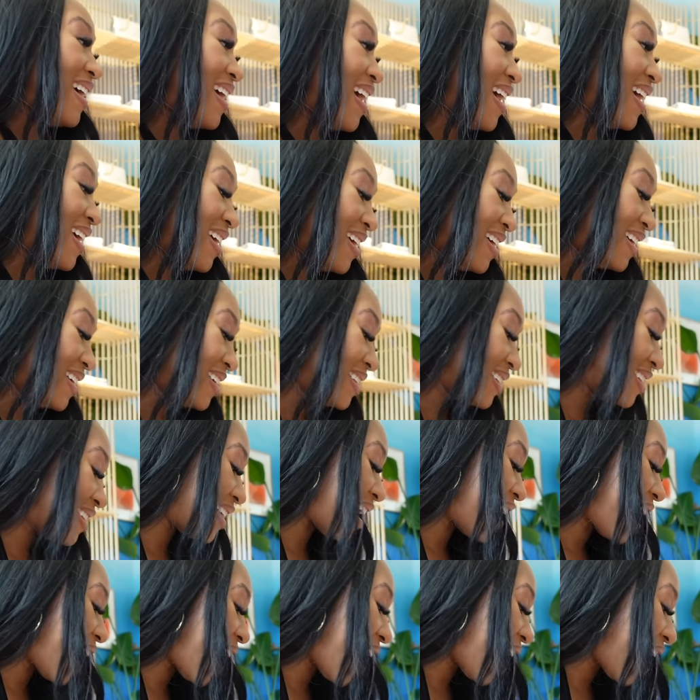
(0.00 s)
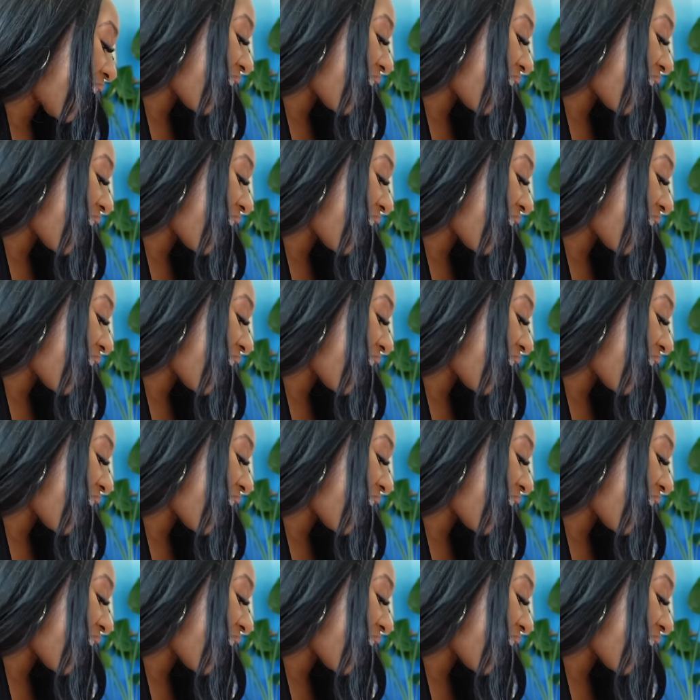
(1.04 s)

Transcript: And you know, pull